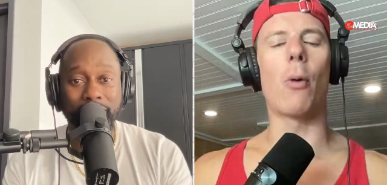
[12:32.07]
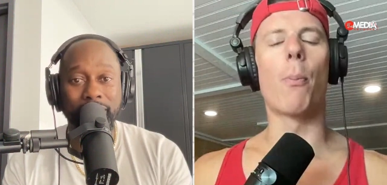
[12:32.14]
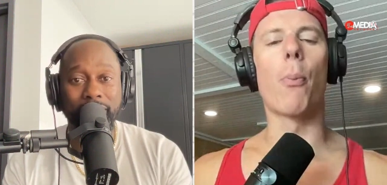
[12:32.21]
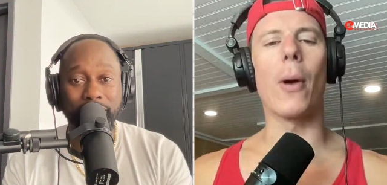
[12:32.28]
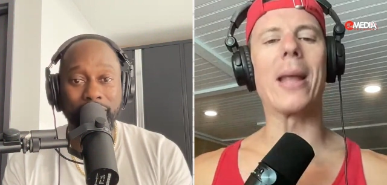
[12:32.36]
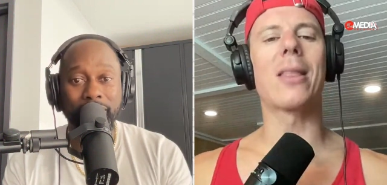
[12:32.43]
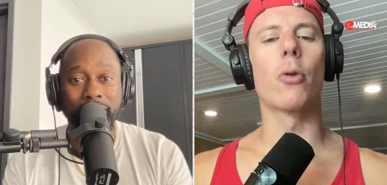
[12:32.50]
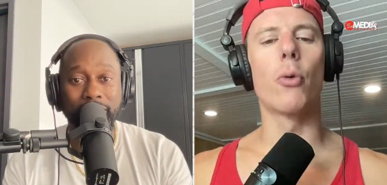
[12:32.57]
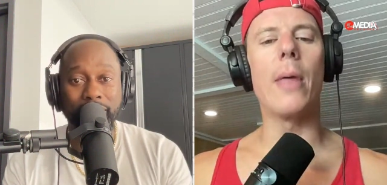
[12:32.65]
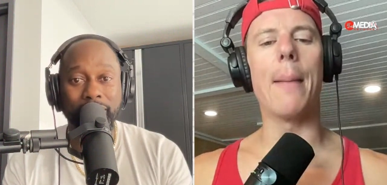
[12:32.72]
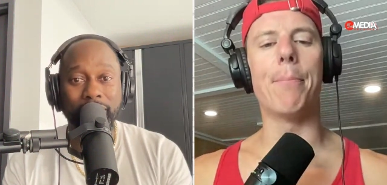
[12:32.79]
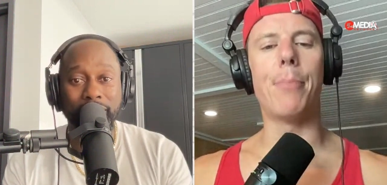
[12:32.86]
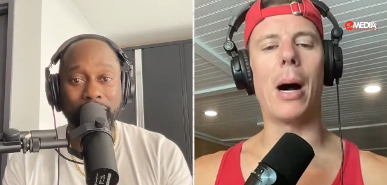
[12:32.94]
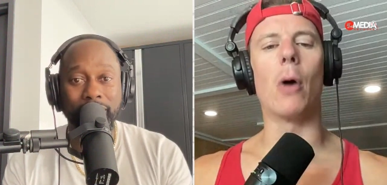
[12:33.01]
Speaker 1: break through
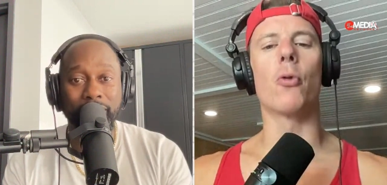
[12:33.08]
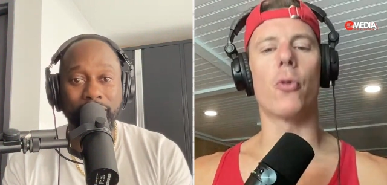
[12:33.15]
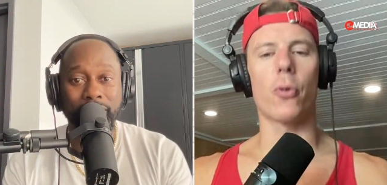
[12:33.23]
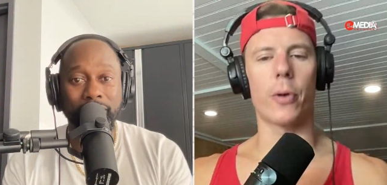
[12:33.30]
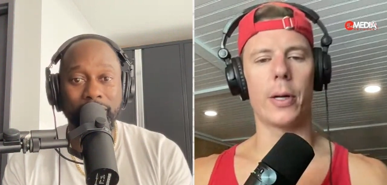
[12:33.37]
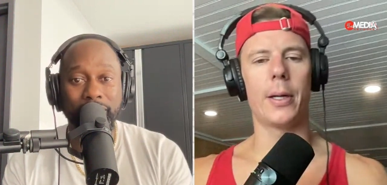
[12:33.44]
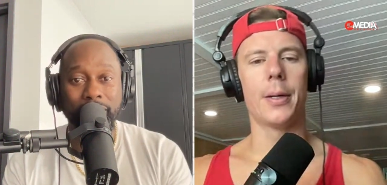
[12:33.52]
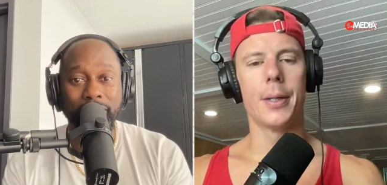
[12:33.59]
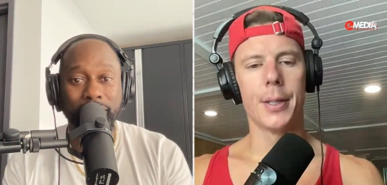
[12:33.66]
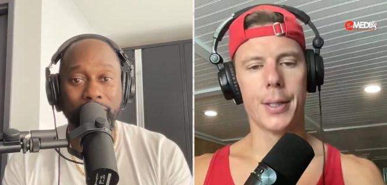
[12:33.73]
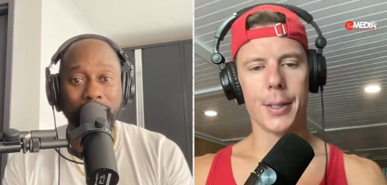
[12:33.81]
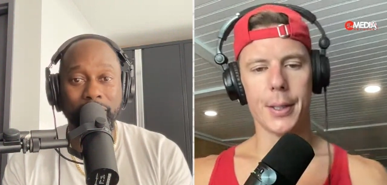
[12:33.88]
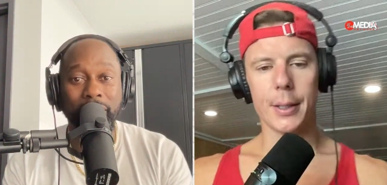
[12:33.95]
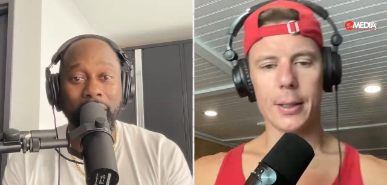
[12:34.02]
that boundary.
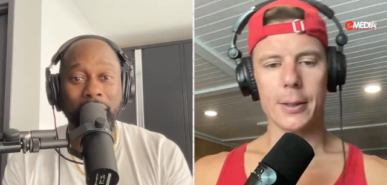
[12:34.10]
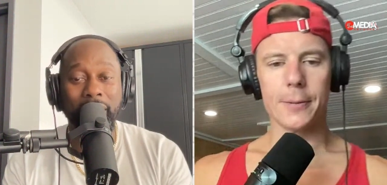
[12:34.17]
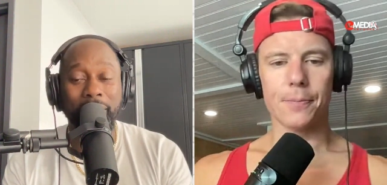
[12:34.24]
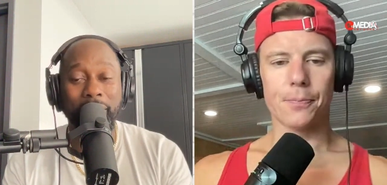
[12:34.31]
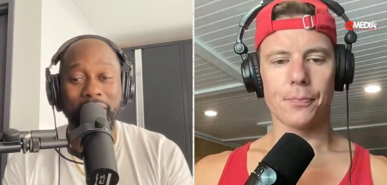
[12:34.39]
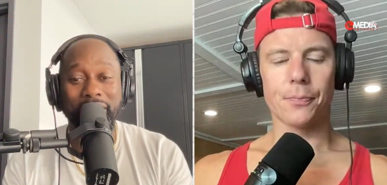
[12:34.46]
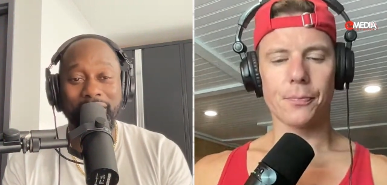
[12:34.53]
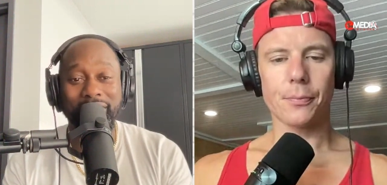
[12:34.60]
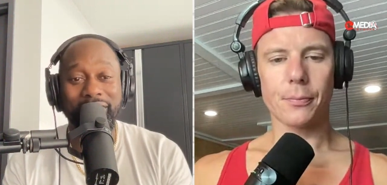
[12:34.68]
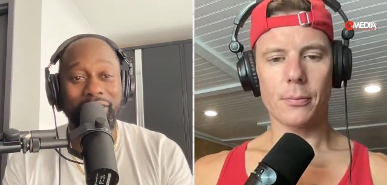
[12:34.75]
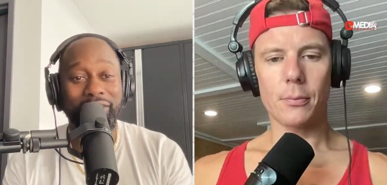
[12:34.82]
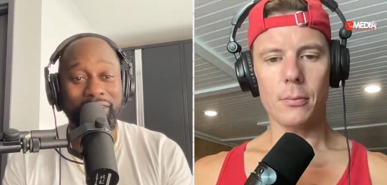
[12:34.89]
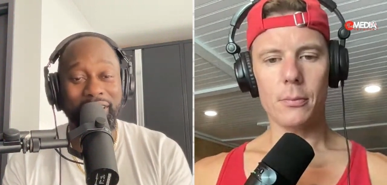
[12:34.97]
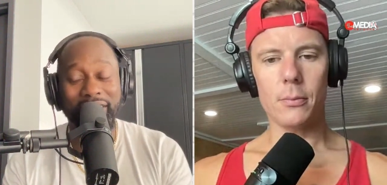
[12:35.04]
Speaker 2: Yeah, man.
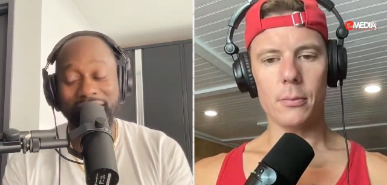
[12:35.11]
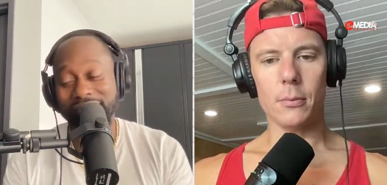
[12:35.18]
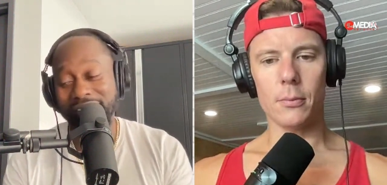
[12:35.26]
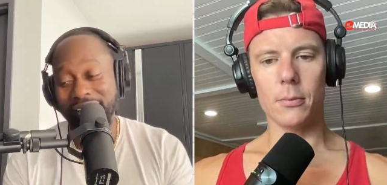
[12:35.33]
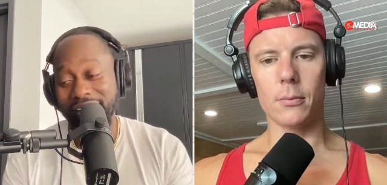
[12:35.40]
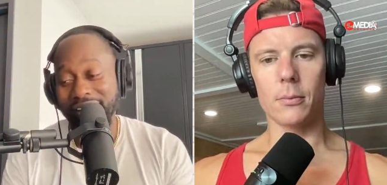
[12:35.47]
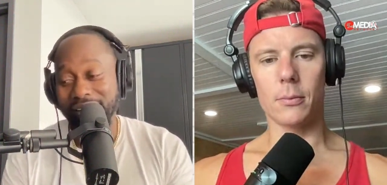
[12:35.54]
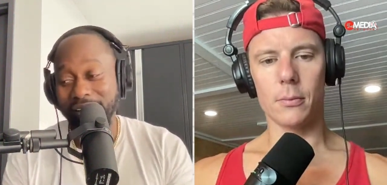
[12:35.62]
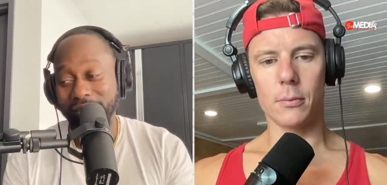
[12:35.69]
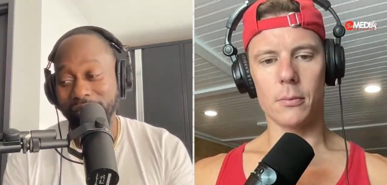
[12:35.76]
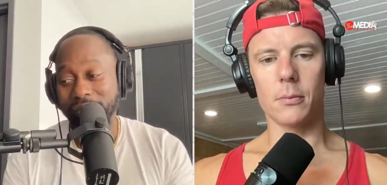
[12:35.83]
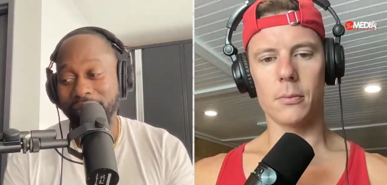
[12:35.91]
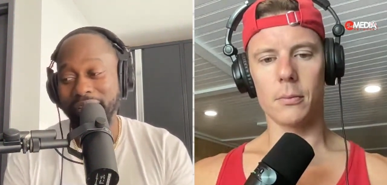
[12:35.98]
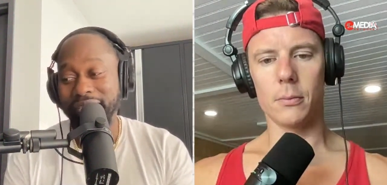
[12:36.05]
No, that's that's
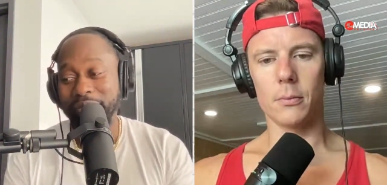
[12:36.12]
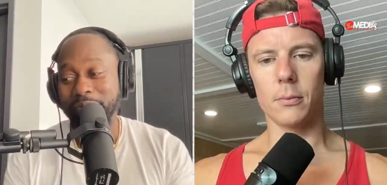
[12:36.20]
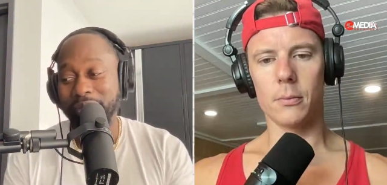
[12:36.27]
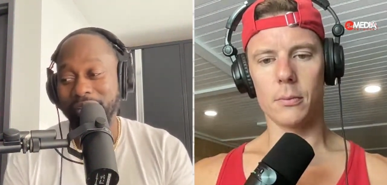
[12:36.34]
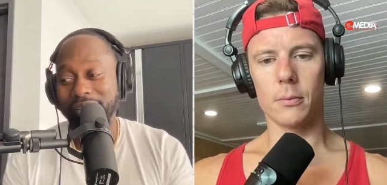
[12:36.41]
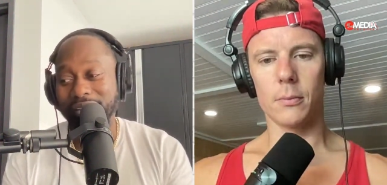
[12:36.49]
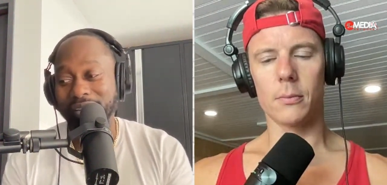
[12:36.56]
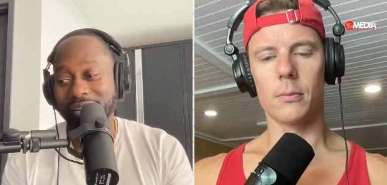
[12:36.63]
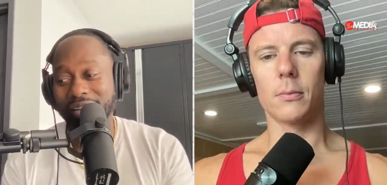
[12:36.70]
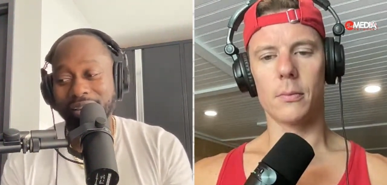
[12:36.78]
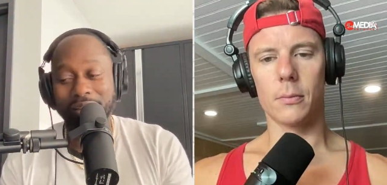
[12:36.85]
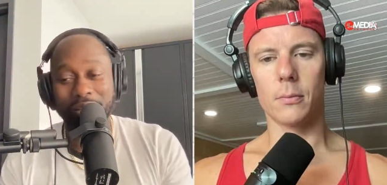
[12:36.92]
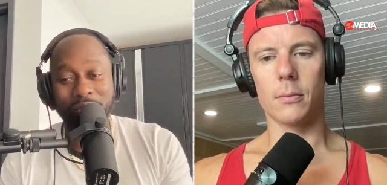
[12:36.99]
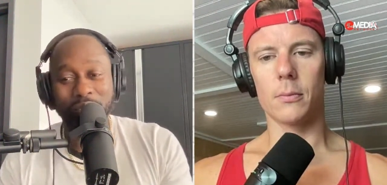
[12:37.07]
crazy, man. And, and
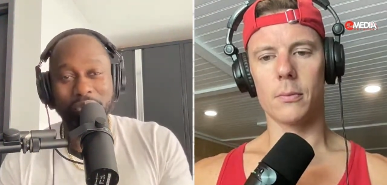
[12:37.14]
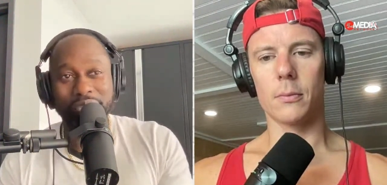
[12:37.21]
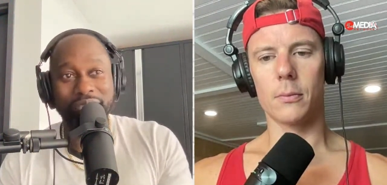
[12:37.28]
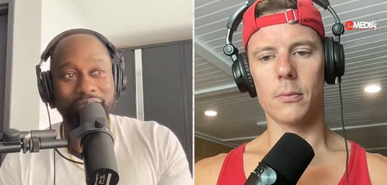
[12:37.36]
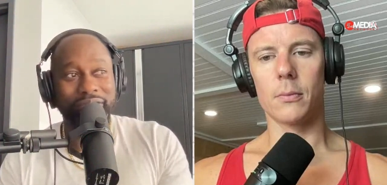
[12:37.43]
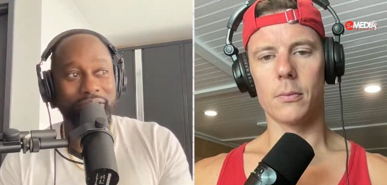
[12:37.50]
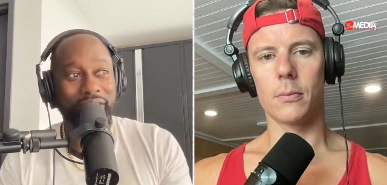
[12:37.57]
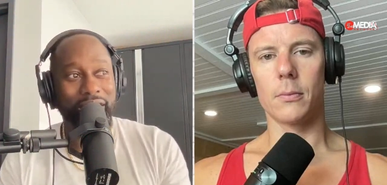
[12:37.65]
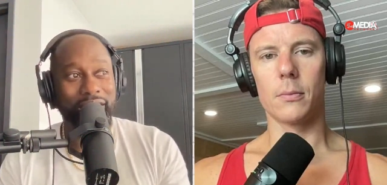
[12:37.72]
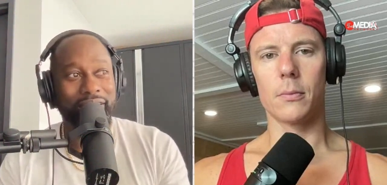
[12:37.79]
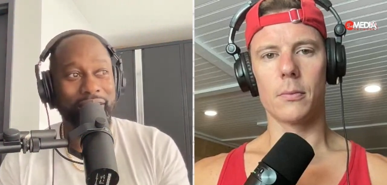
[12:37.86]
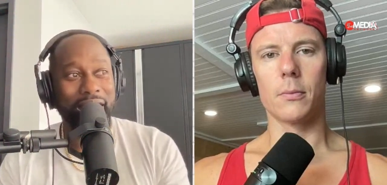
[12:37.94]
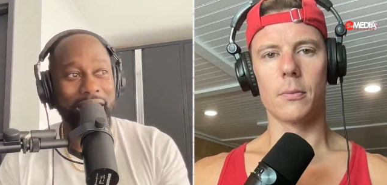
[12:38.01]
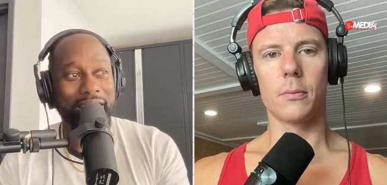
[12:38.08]
I, am with you.
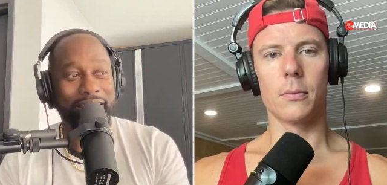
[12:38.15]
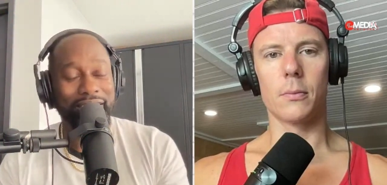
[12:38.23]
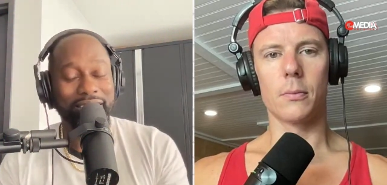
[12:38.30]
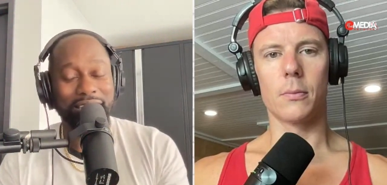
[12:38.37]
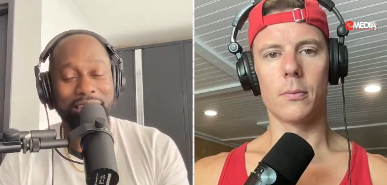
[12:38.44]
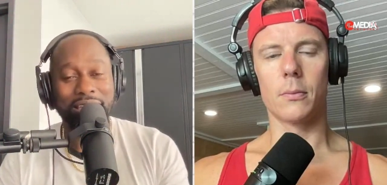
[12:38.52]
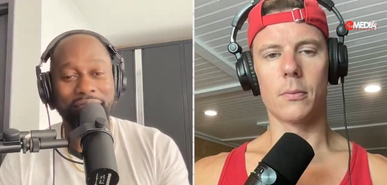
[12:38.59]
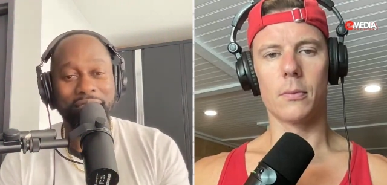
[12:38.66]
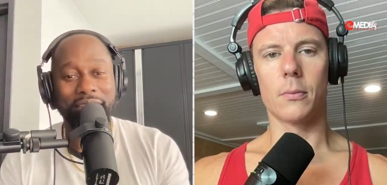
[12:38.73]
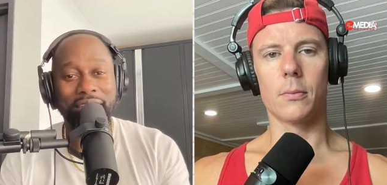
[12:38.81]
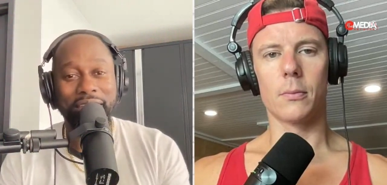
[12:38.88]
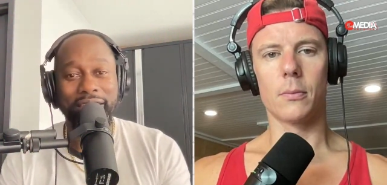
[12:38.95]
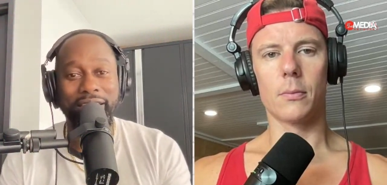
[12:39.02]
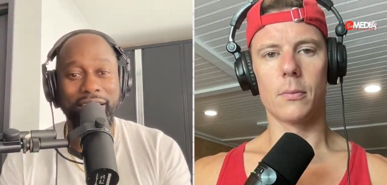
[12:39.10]
I, I, think I have a
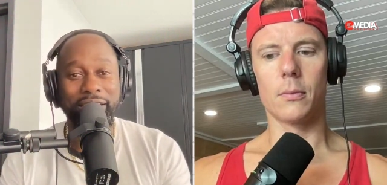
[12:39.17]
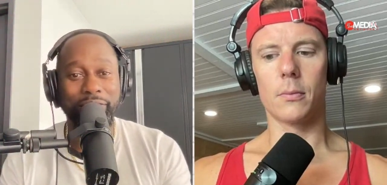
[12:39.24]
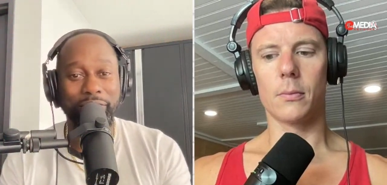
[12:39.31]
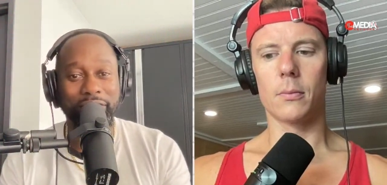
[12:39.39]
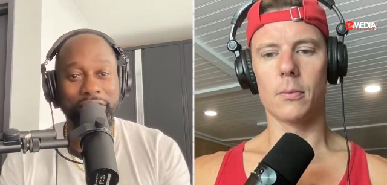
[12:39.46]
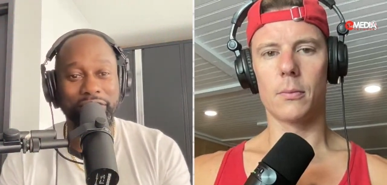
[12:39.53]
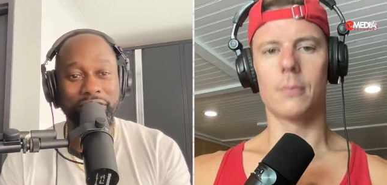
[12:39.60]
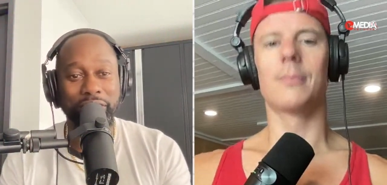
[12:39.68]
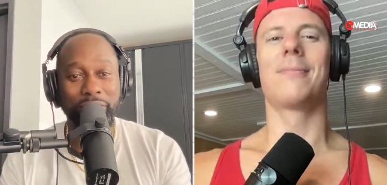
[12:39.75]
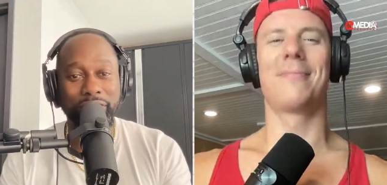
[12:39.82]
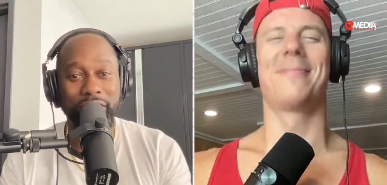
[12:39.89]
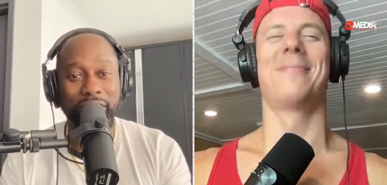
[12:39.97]
hate hate relationship with